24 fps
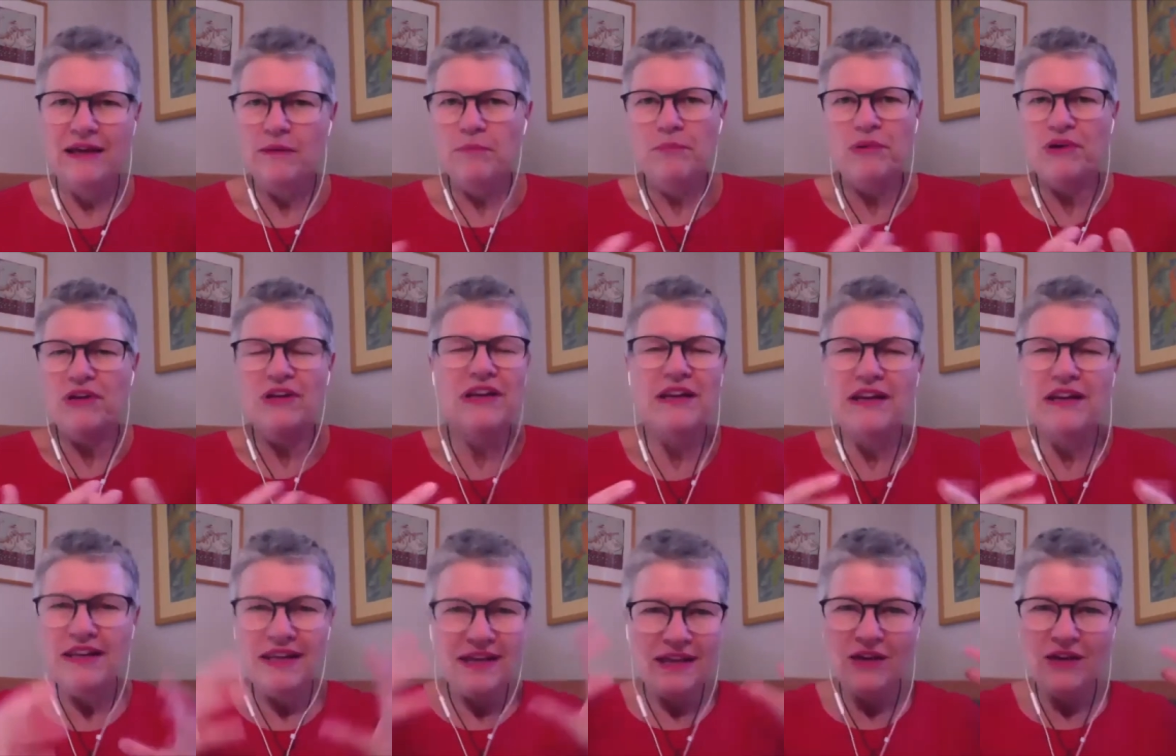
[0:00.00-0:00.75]

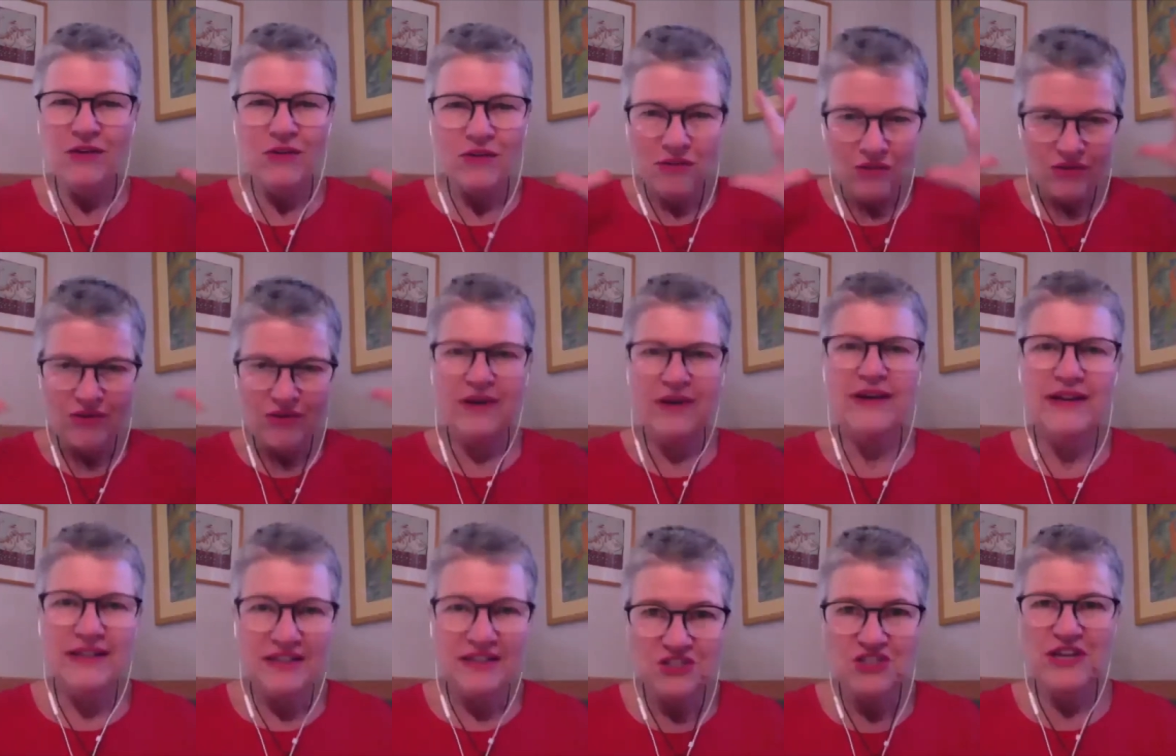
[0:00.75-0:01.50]
bodily or
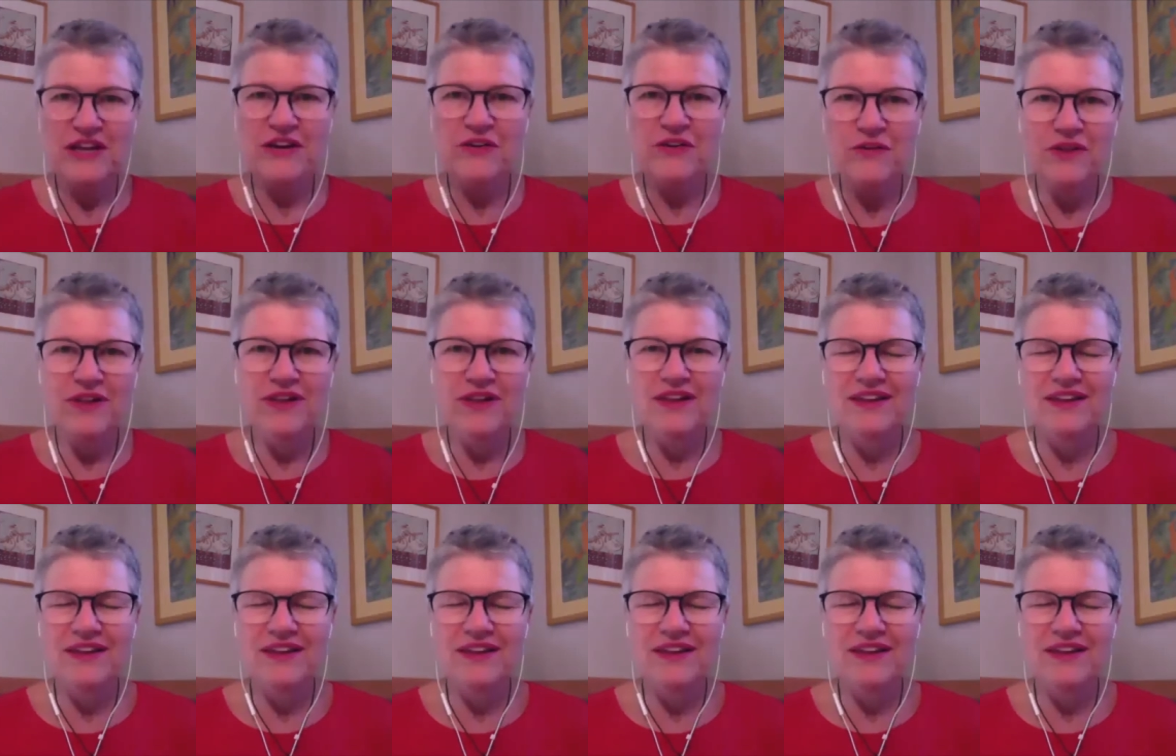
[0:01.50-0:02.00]
in general,